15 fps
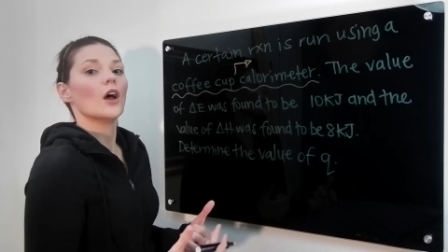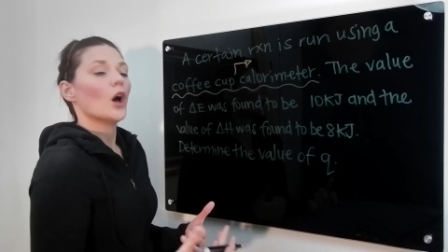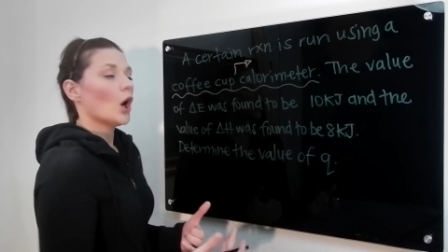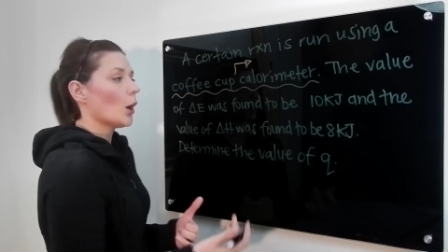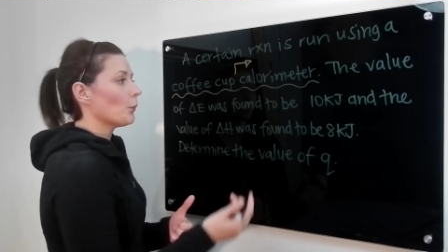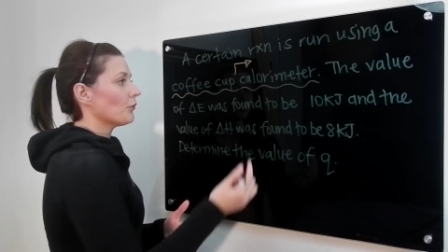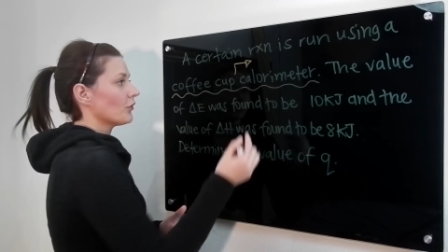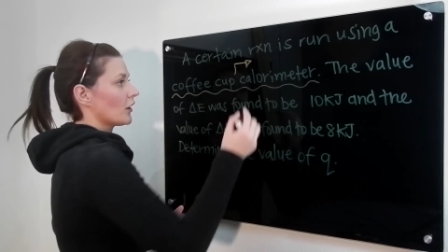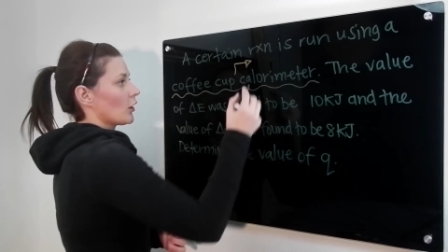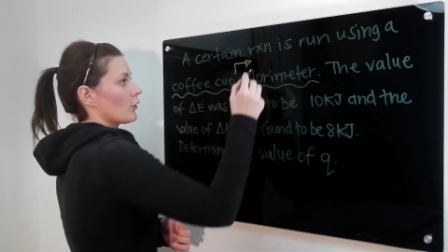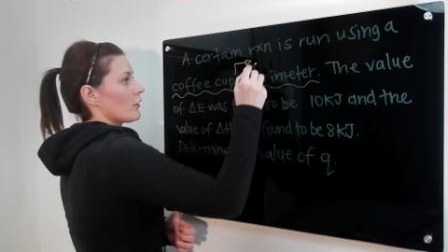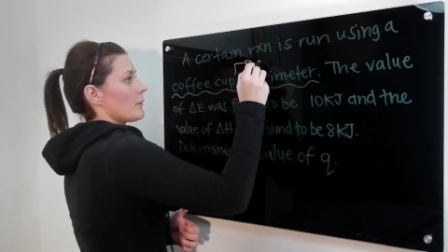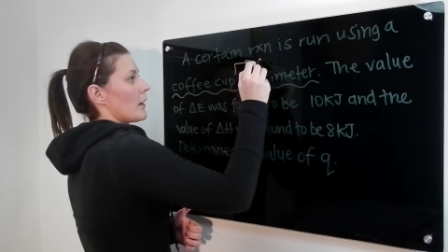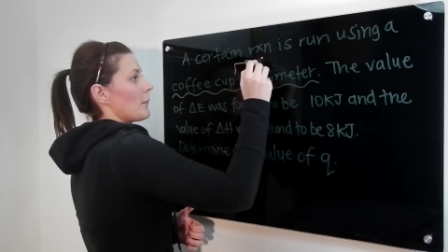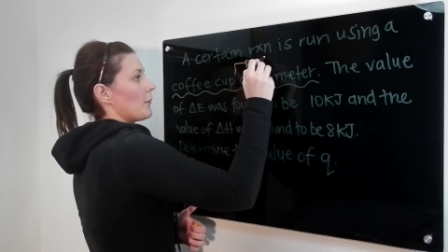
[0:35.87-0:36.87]
Hopefully you
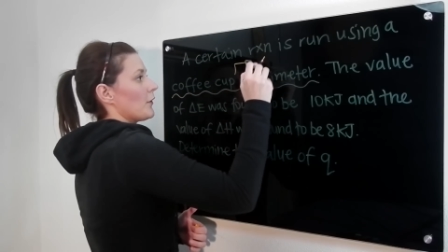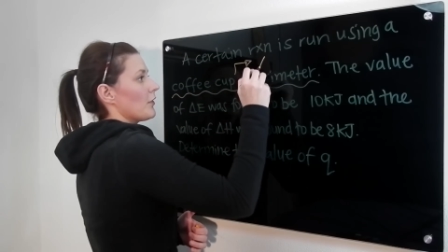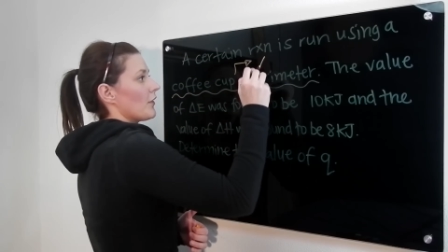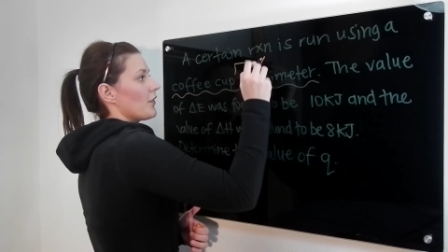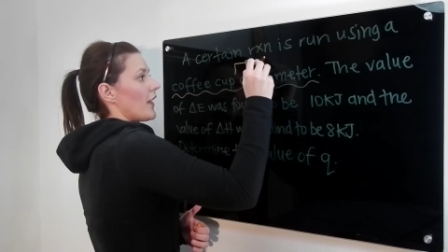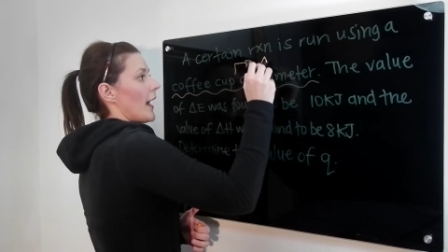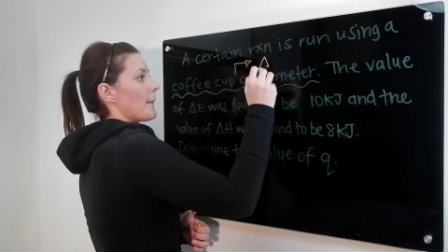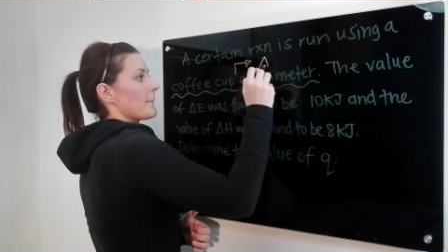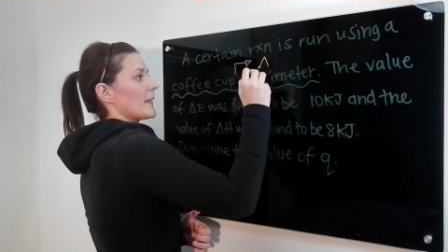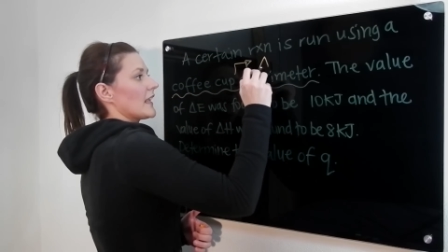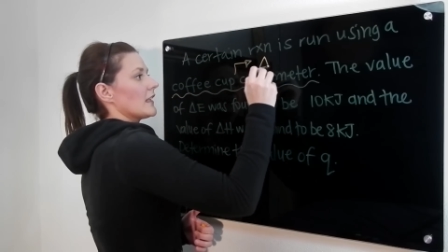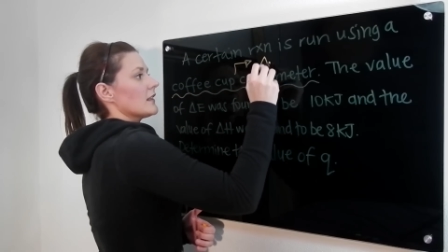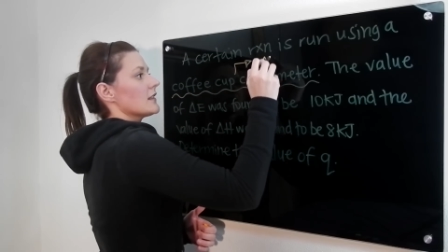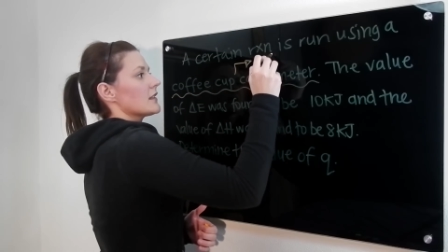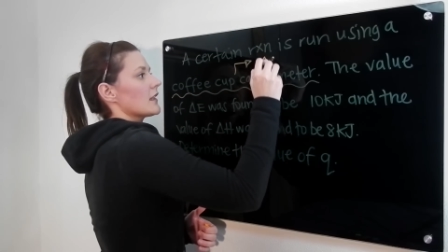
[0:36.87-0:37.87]
remember that that
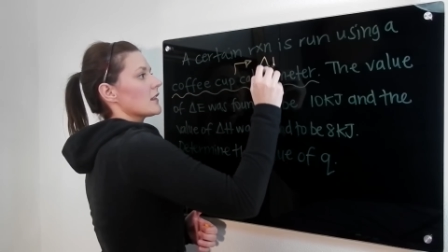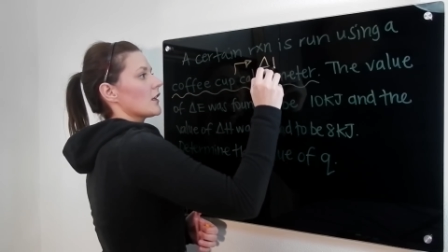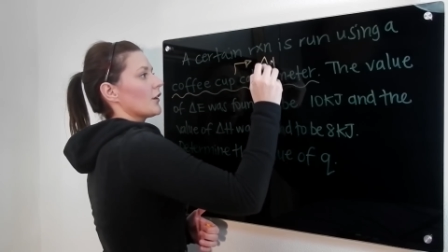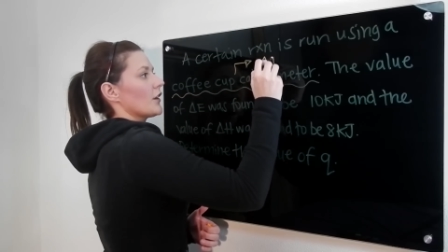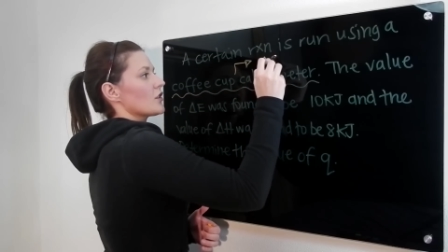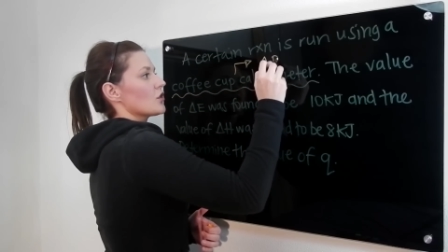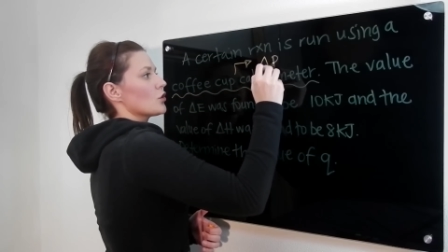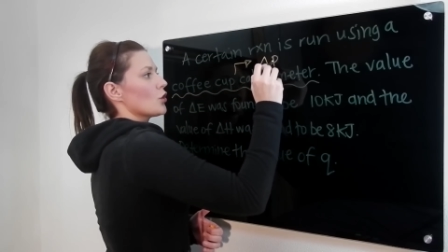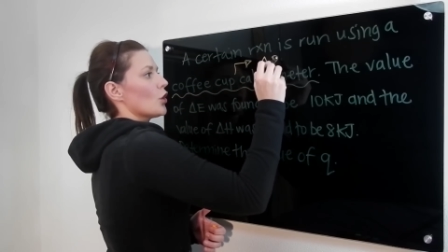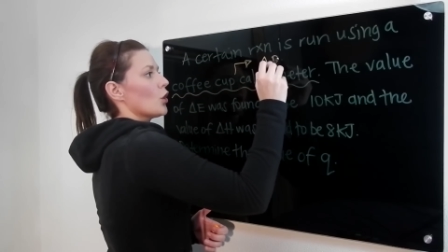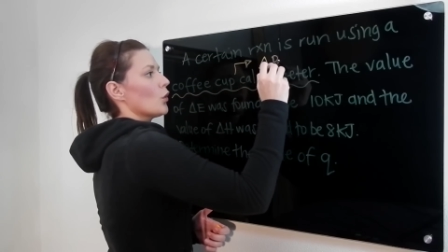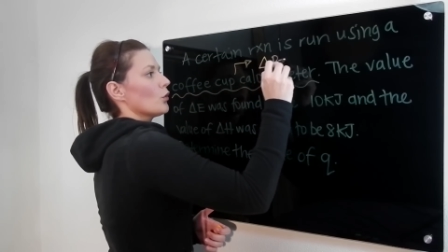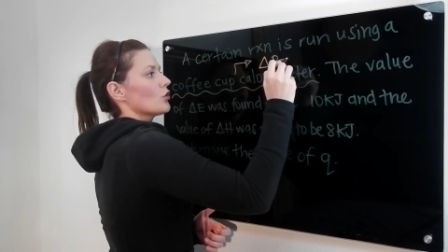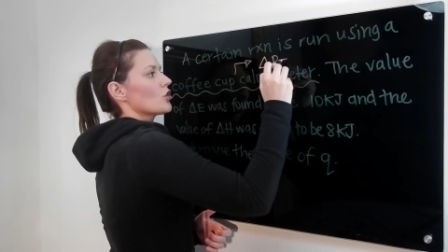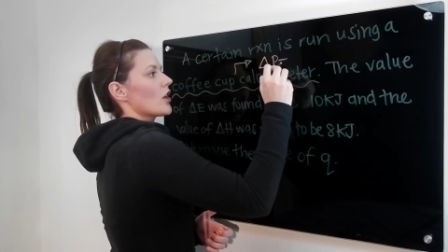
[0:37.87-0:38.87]
means that there is
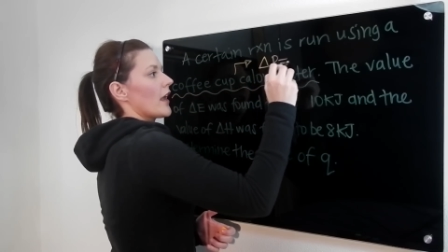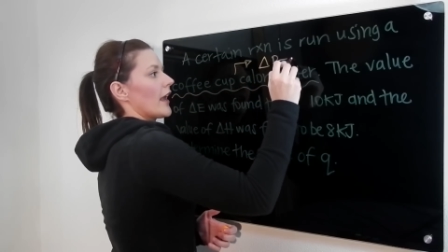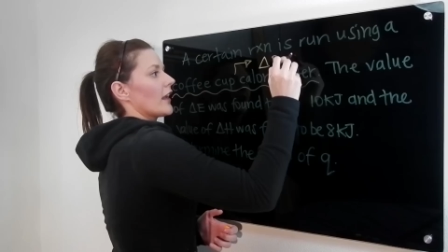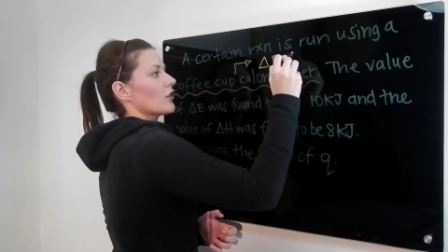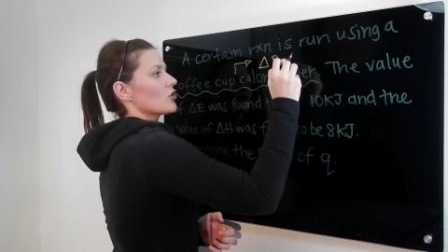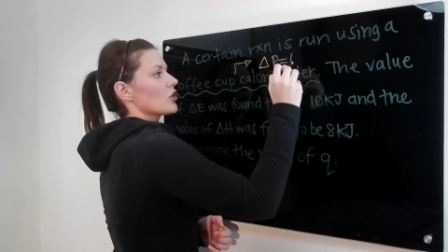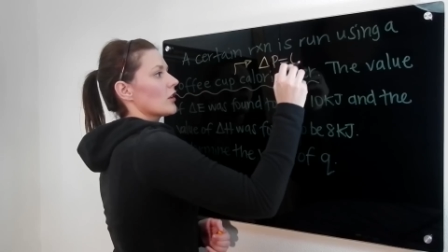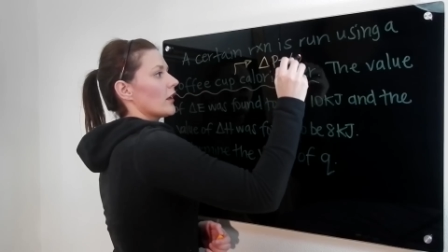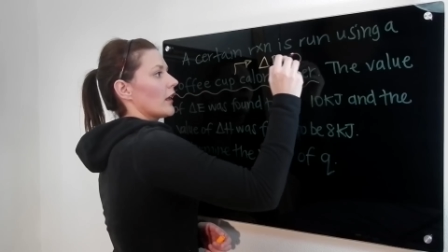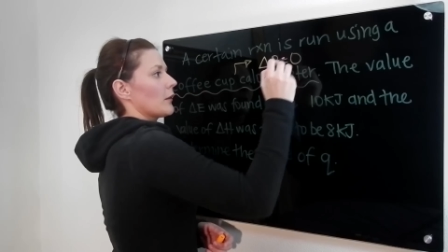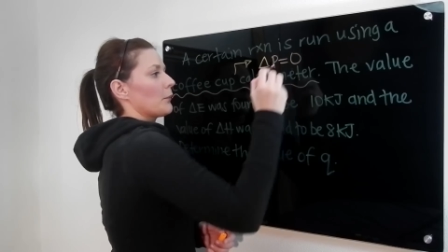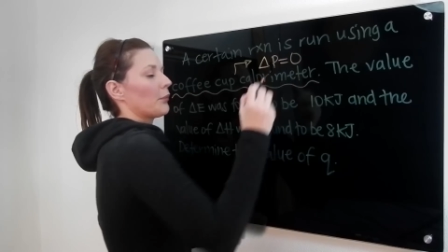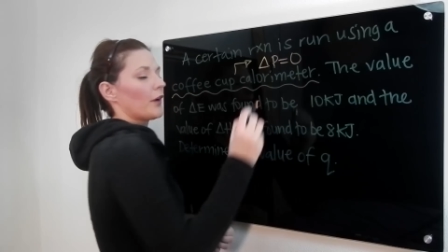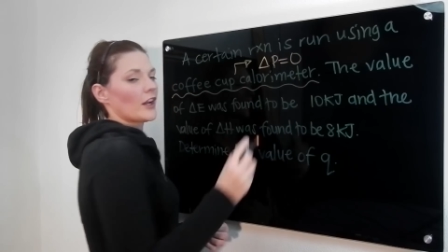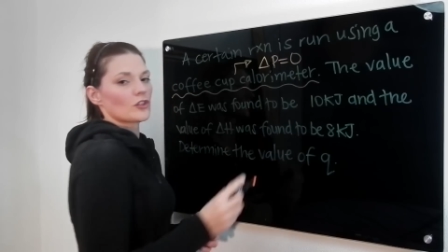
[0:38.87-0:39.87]
no change
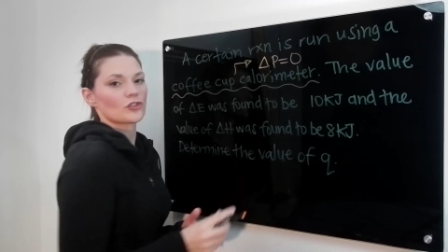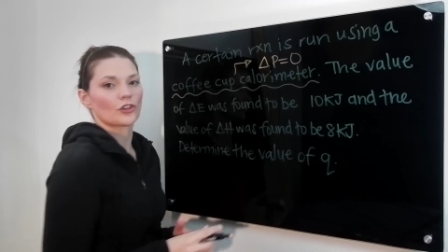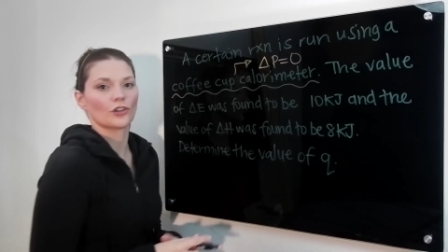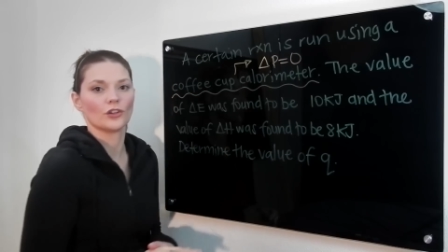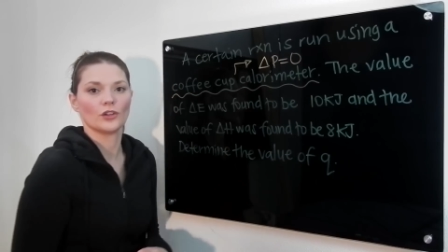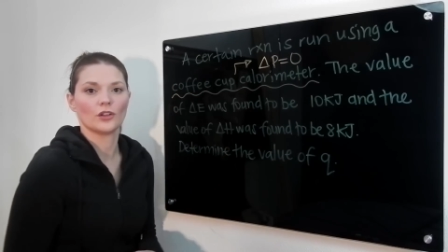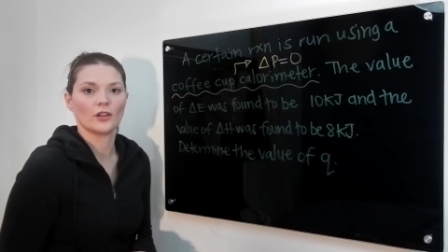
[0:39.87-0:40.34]
in pressure.